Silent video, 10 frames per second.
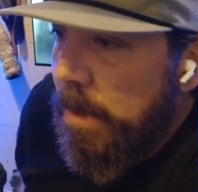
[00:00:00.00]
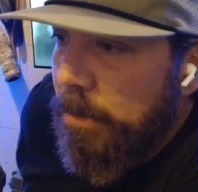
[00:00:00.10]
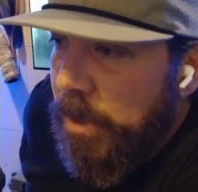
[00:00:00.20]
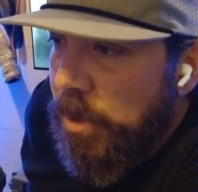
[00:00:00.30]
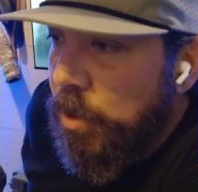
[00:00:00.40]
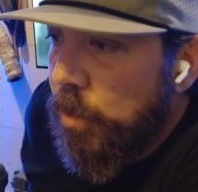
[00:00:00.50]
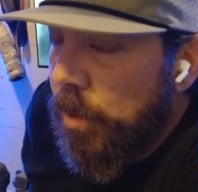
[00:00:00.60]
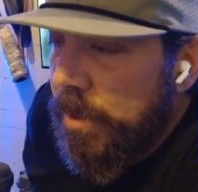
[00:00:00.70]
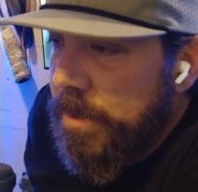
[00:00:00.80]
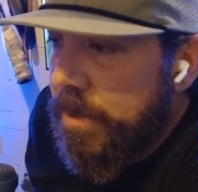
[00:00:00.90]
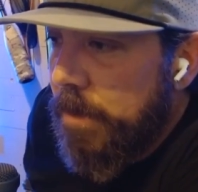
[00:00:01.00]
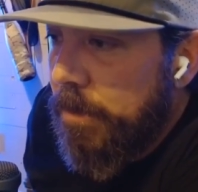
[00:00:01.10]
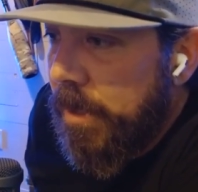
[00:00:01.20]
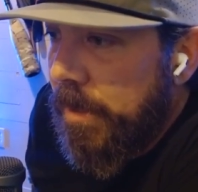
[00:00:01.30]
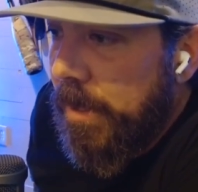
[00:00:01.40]
but you weren't
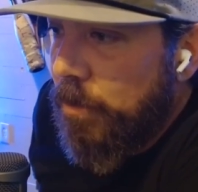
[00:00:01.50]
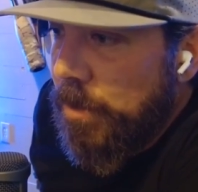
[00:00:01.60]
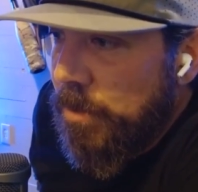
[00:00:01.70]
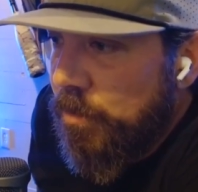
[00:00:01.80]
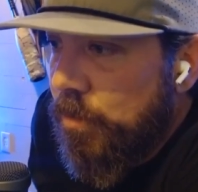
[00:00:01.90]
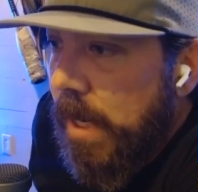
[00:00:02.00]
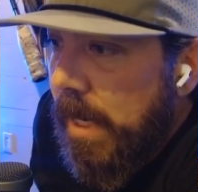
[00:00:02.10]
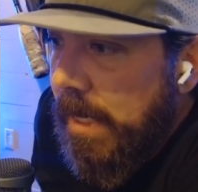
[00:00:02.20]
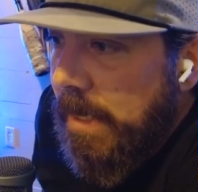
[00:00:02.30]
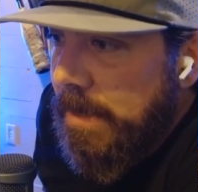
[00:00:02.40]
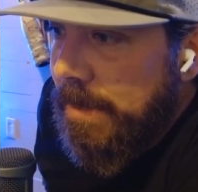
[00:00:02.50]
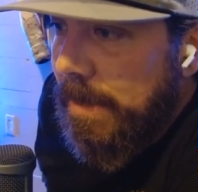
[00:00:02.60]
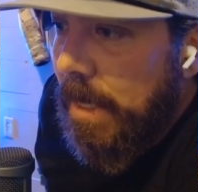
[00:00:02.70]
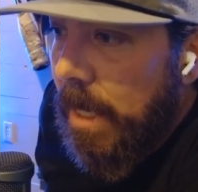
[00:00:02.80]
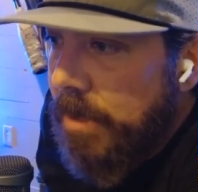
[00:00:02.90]
somebody that was raised
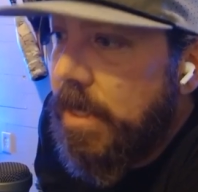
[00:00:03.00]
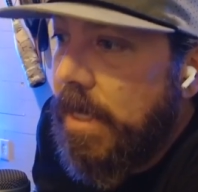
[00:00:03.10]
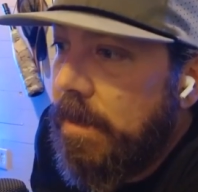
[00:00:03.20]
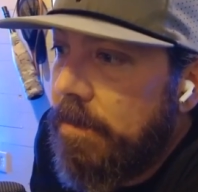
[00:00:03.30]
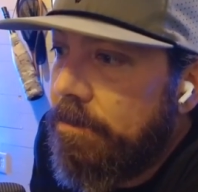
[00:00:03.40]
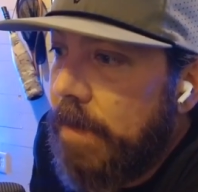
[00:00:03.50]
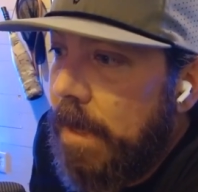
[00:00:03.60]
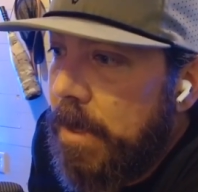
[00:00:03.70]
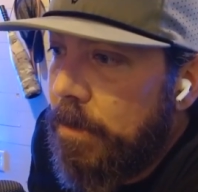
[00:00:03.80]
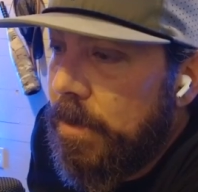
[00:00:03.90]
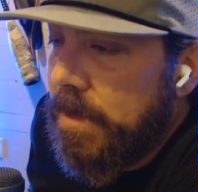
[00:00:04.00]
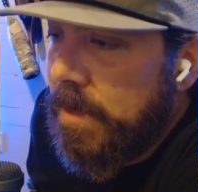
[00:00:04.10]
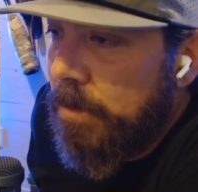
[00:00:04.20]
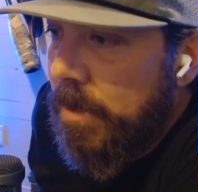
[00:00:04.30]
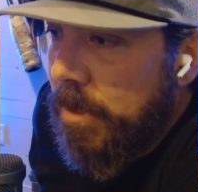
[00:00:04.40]
hunting. I mean, it wasn't
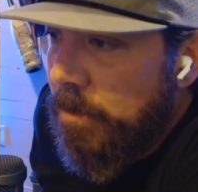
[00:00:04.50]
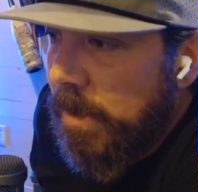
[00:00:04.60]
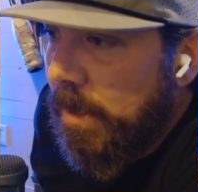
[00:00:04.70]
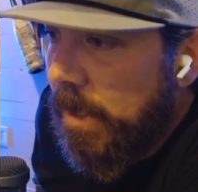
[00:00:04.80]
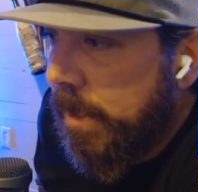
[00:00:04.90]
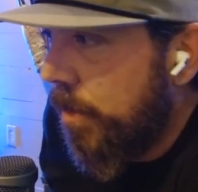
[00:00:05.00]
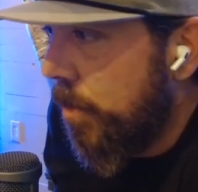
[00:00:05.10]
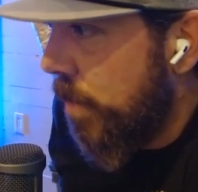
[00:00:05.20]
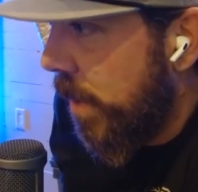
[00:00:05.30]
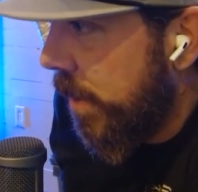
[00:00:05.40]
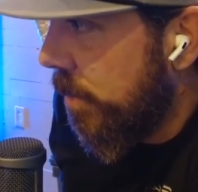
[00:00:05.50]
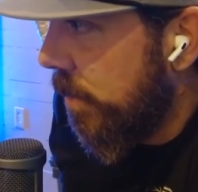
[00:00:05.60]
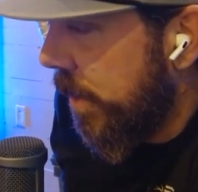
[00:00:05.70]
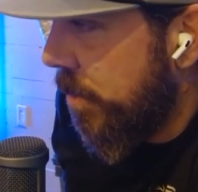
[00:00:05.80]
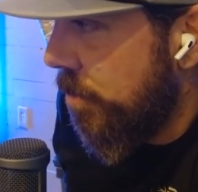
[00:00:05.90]
something that you did like on the regular
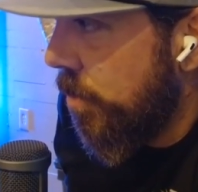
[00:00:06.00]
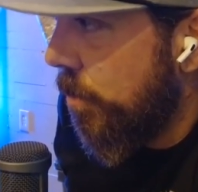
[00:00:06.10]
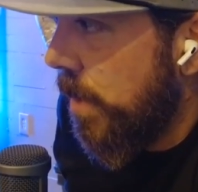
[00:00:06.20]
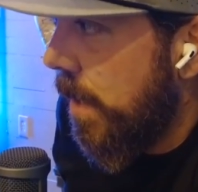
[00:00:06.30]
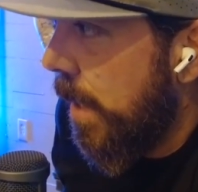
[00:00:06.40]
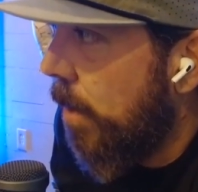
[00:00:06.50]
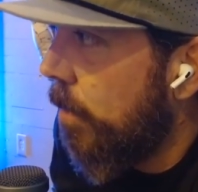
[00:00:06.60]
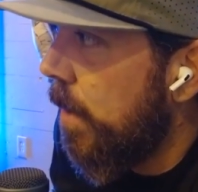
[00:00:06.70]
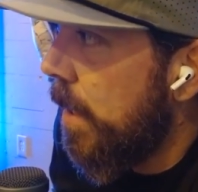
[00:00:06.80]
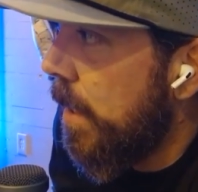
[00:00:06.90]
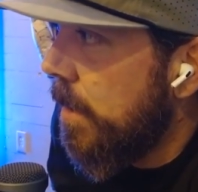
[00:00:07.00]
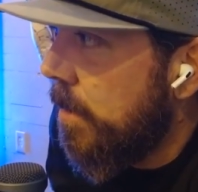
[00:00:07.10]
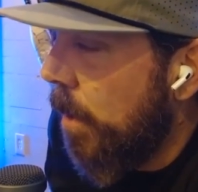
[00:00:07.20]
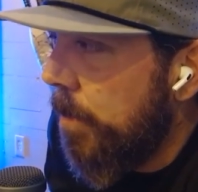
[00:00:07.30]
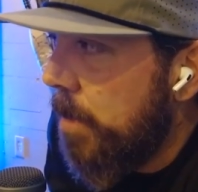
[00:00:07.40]
like you're doing now.
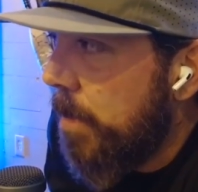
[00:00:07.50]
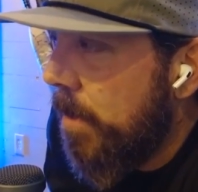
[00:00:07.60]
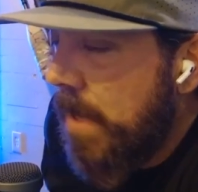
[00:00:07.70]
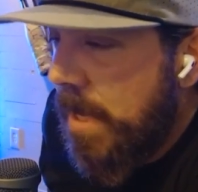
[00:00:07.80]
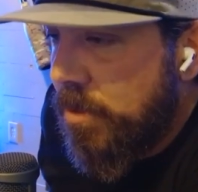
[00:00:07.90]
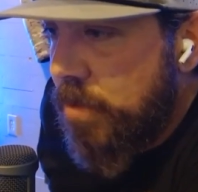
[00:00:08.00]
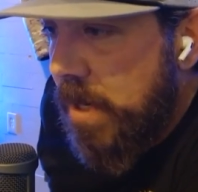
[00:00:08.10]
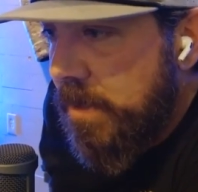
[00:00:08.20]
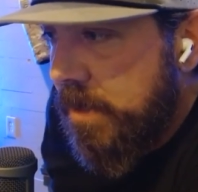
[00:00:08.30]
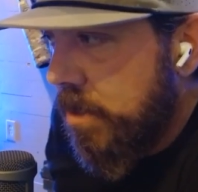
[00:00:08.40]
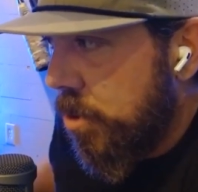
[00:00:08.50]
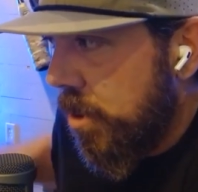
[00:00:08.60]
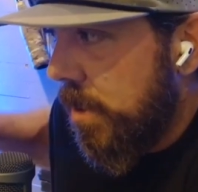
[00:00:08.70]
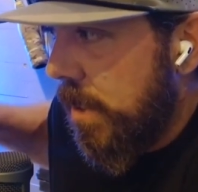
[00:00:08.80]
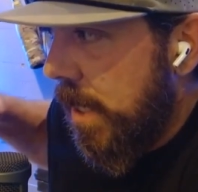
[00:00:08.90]
Tell me about that
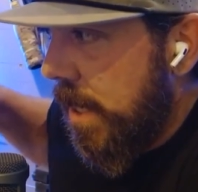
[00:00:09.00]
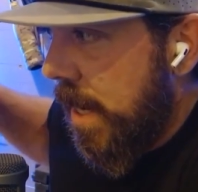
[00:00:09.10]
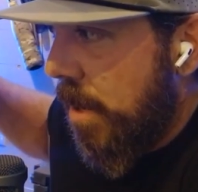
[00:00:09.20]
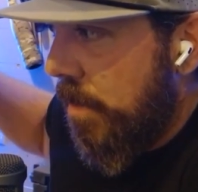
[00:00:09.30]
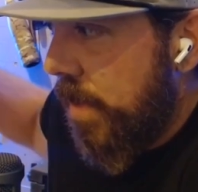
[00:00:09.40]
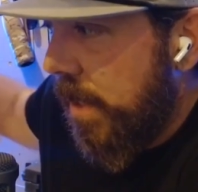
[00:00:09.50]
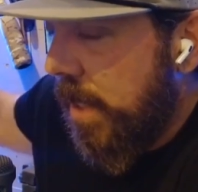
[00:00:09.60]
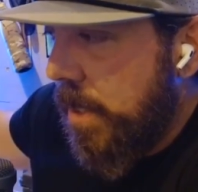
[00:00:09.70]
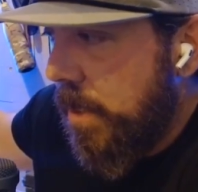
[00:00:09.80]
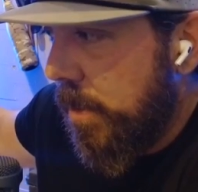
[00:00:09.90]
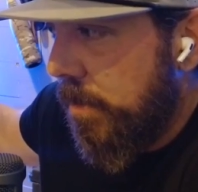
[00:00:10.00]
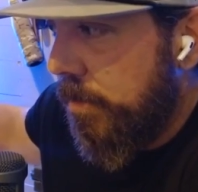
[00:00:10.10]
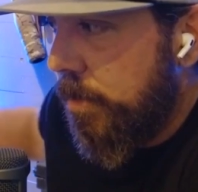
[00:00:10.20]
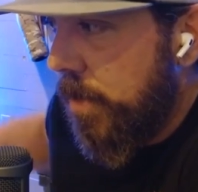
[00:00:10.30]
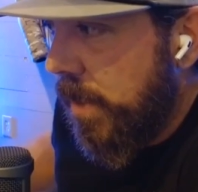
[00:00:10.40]
transition and how that kind of
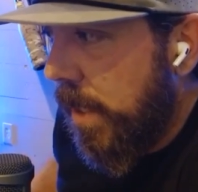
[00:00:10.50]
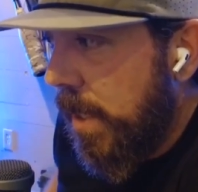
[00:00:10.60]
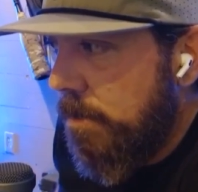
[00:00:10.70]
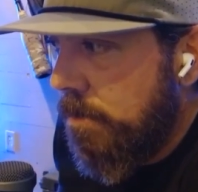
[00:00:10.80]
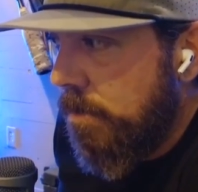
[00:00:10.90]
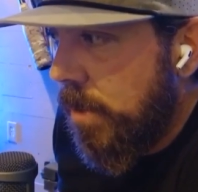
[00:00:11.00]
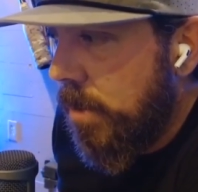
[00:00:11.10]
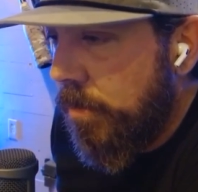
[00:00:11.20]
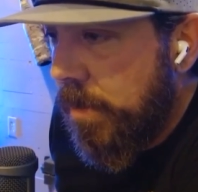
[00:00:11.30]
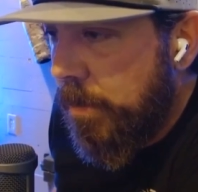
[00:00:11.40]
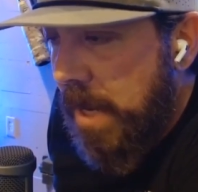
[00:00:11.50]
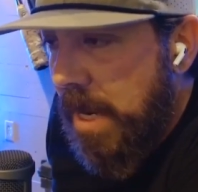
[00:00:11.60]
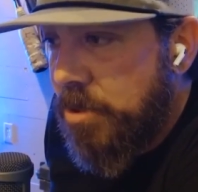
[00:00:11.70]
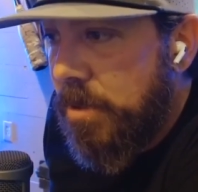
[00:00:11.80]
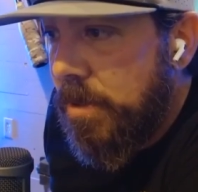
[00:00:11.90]
became, the
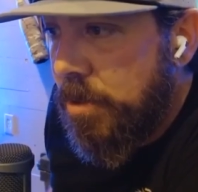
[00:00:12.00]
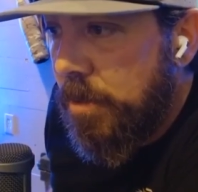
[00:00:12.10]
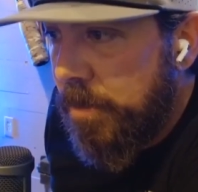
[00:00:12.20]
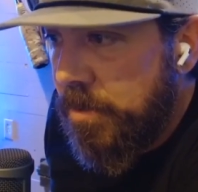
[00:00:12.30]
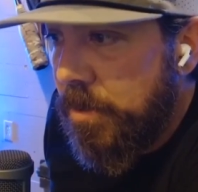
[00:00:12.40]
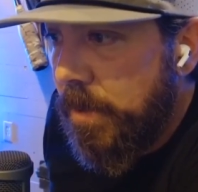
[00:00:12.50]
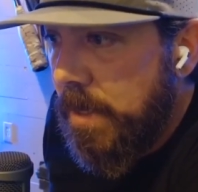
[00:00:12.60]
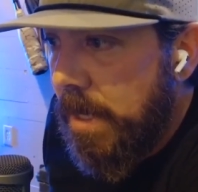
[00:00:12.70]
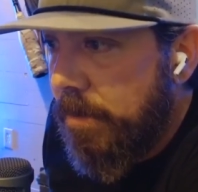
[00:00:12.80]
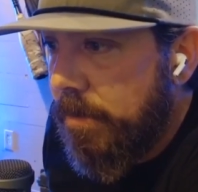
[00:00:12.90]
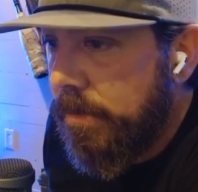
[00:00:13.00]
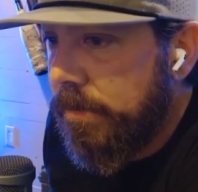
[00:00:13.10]
passion that you're pursuing now.